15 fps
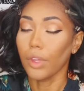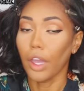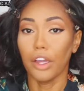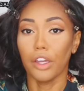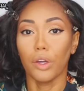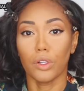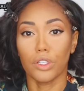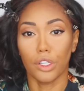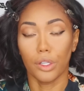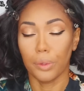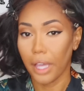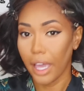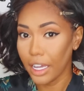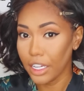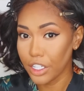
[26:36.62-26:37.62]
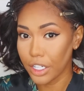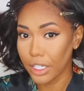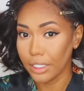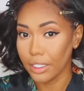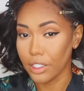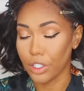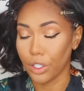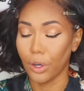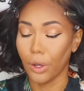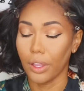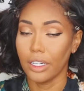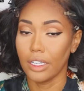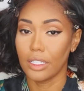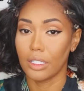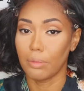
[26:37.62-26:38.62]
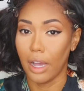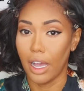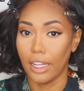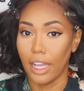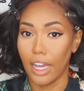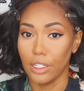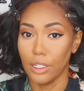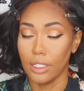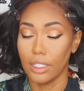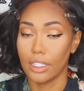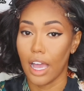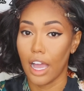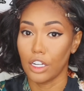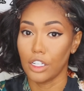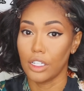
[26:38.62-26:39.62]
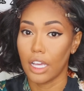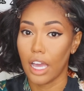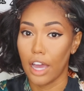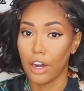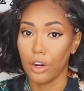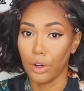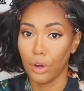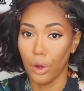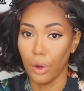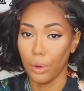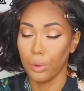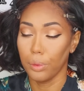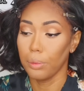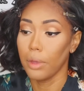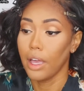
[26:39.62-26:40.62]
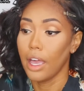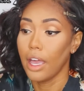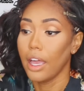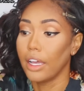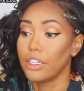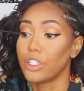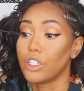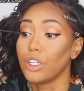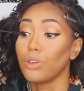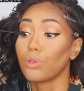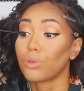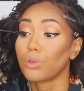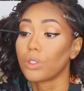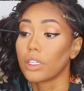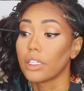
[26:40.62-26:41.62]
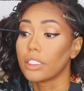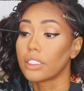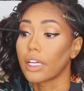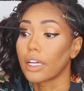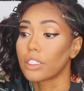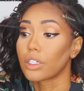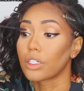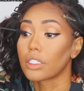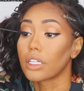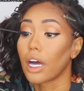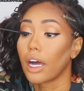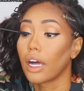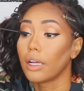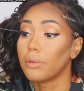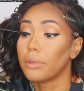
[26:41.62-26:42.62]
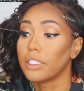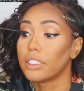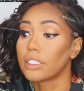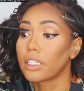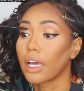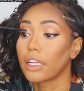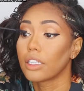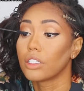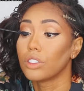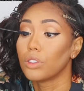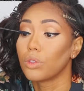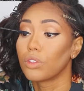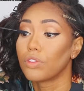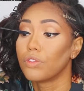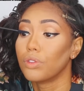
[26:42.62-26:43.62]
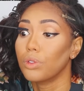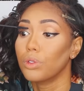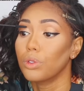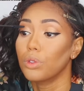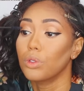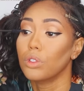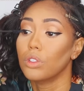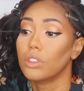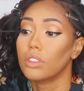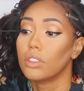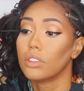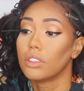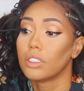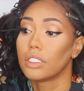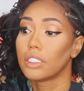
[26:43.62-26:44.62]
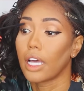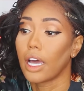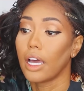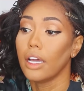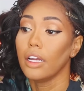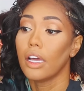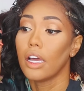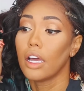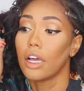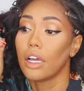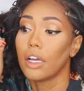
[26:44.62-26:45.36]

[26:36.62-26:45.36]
Are you going to locations? The girl that does my lashes is actually at her home, and she really takes her time. It's like, to do a full set,